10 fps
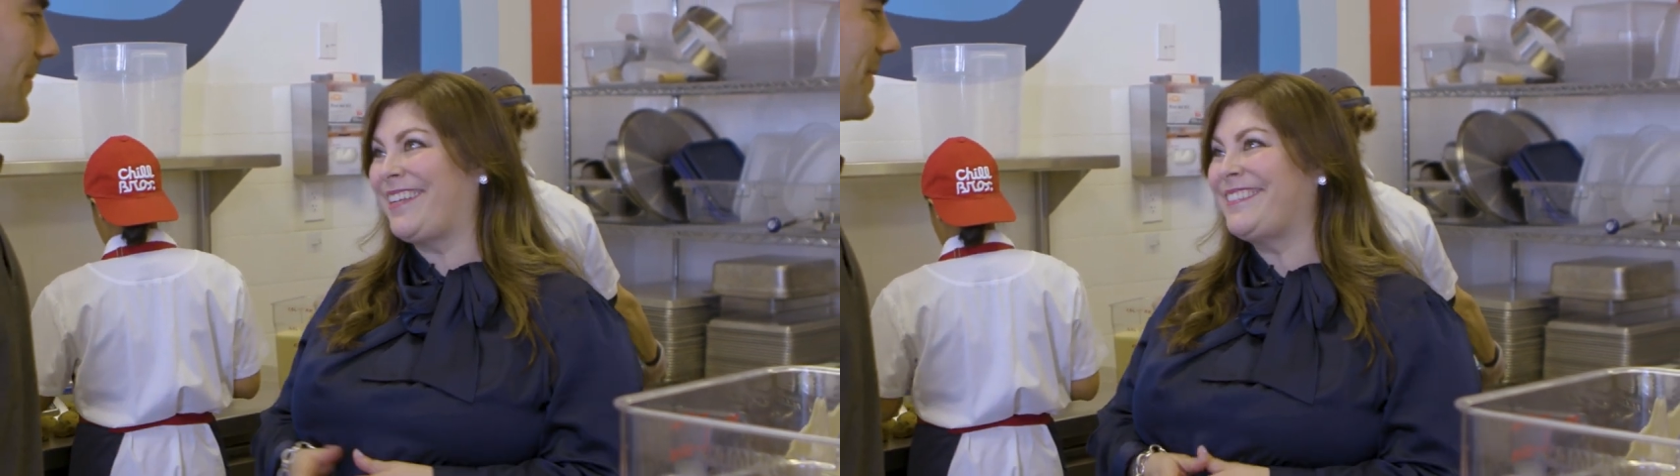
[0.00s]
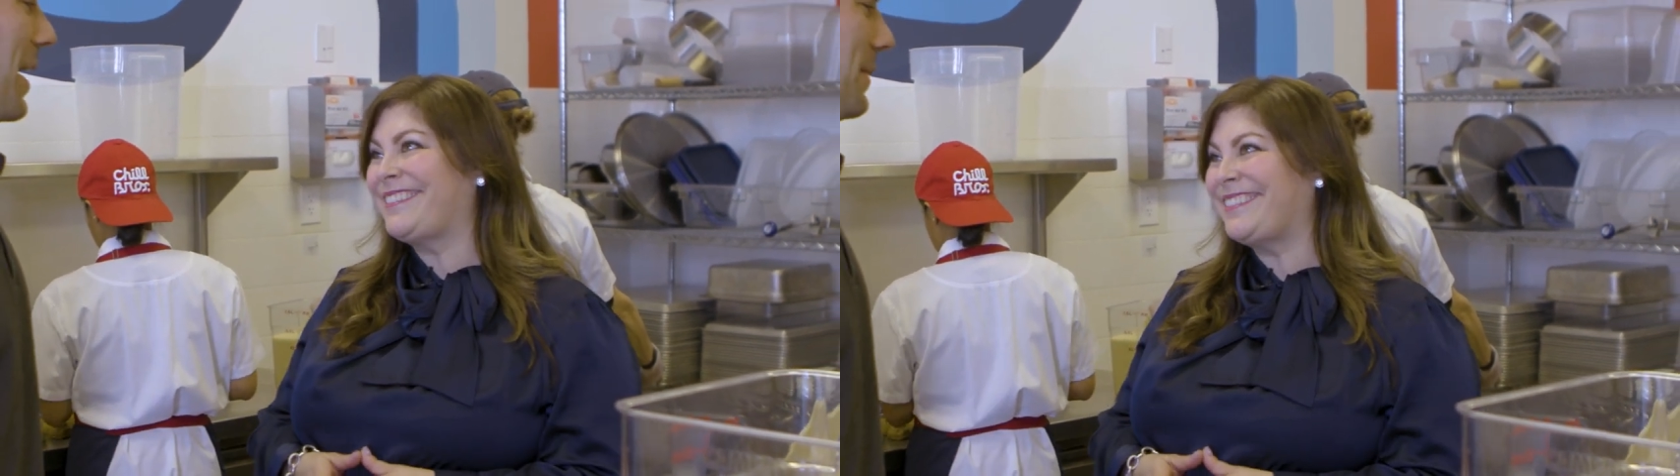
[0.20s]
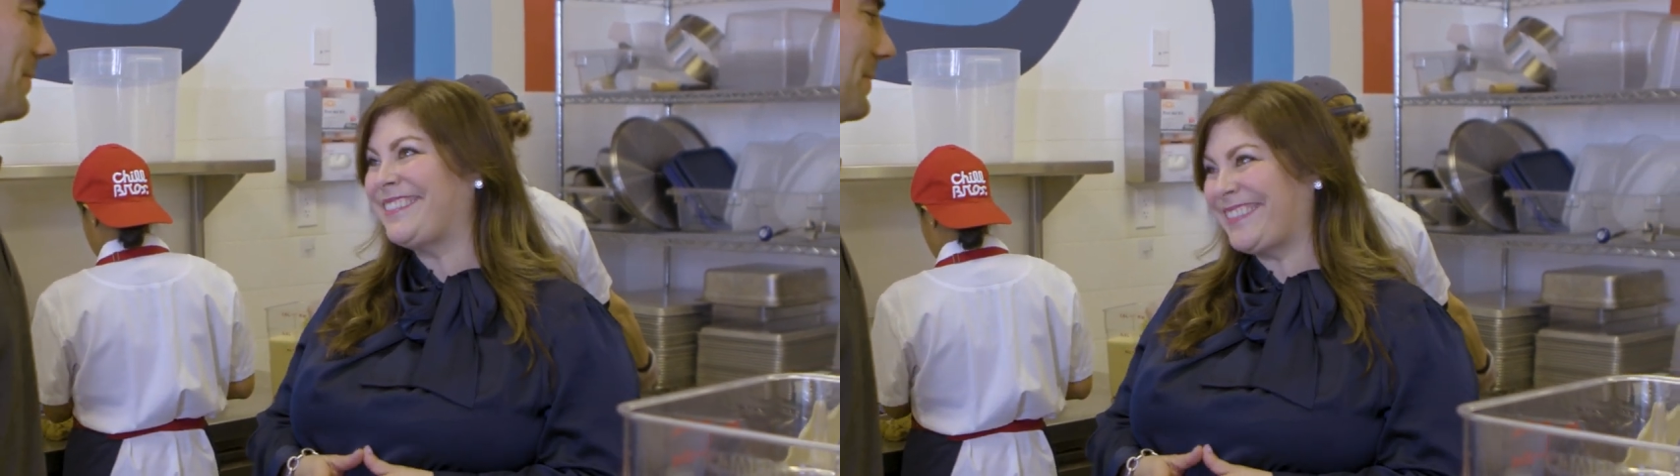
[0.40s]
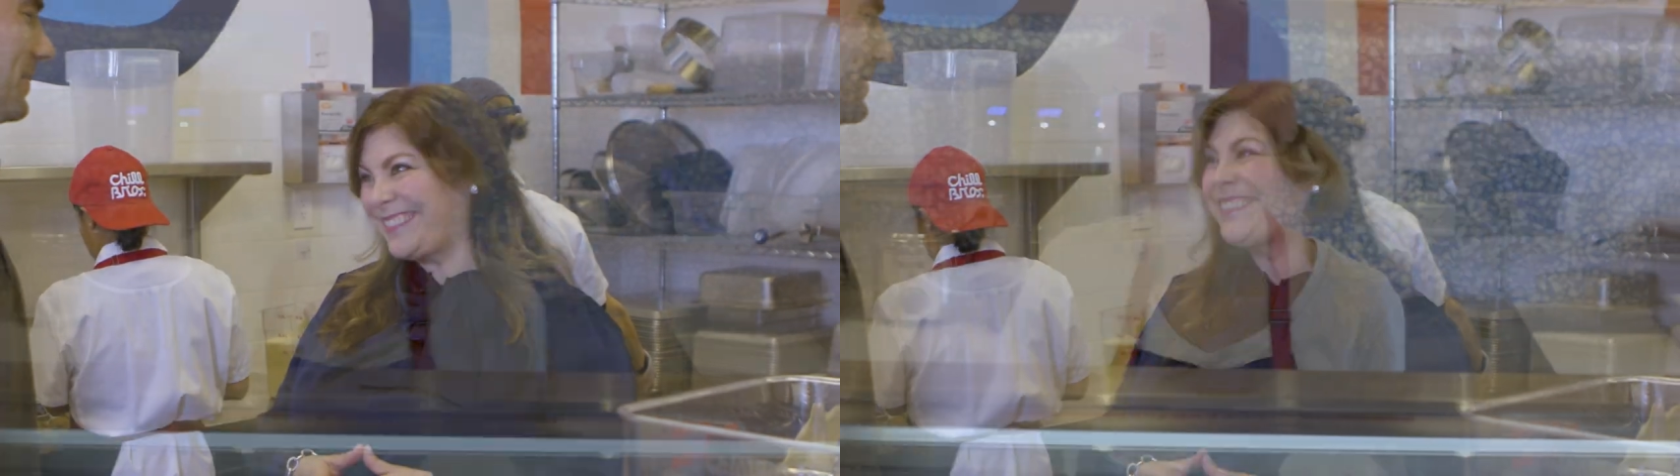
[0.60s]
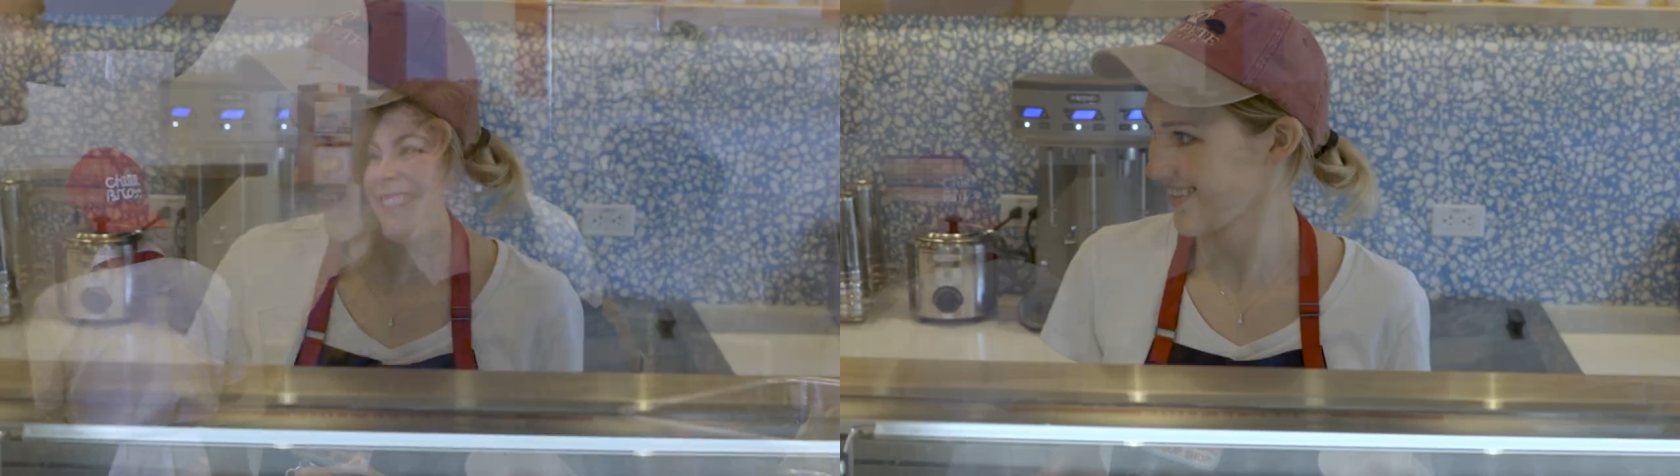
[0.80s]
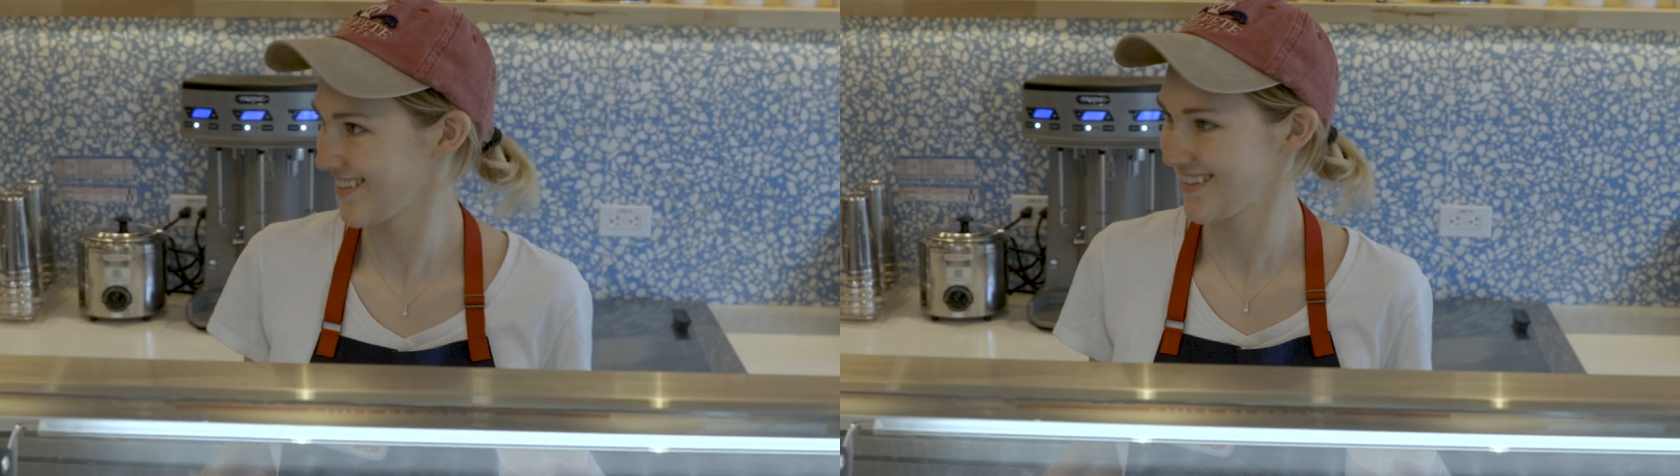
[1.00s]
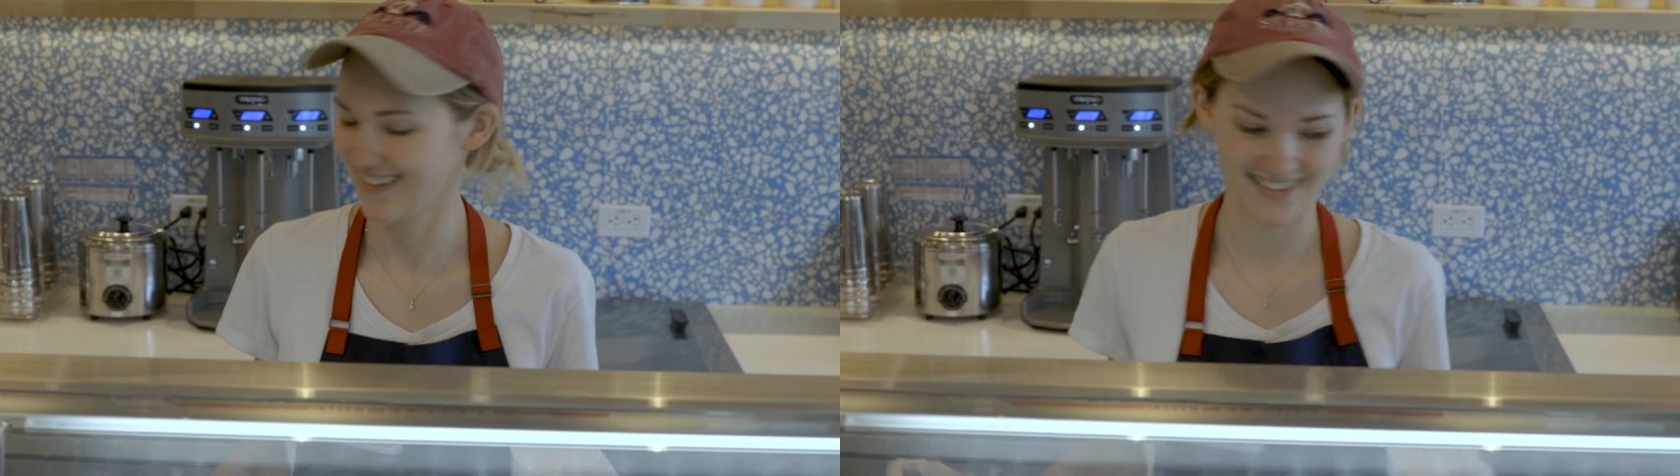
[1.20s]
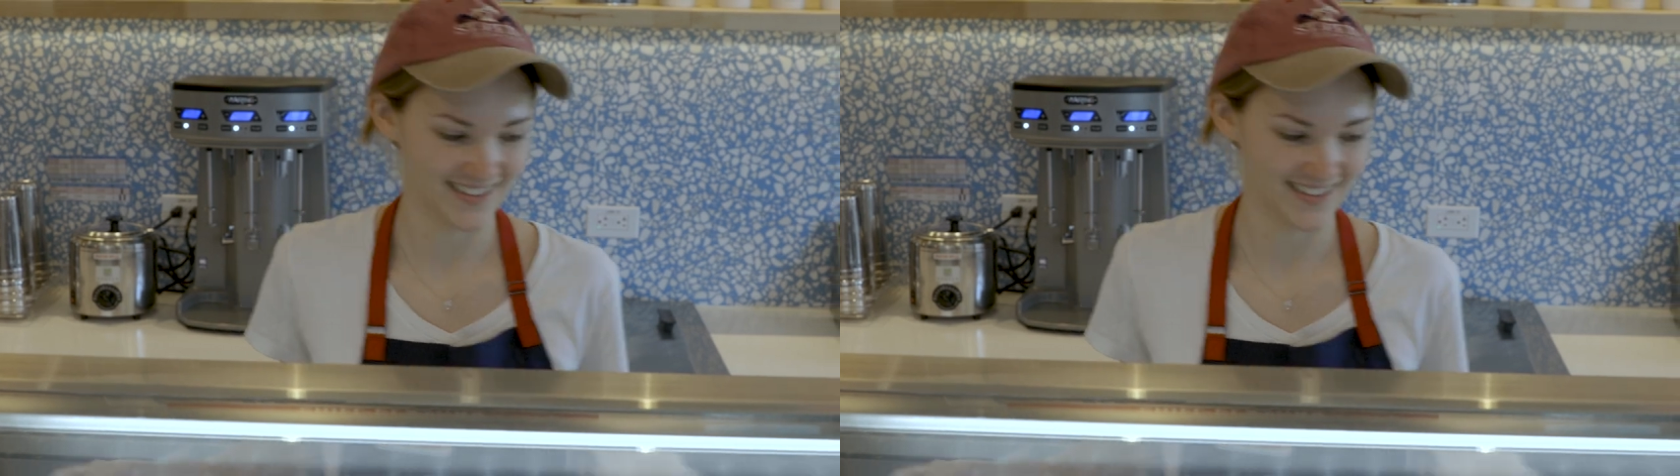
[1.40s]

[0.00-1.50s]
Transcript: Yeah. Thank you.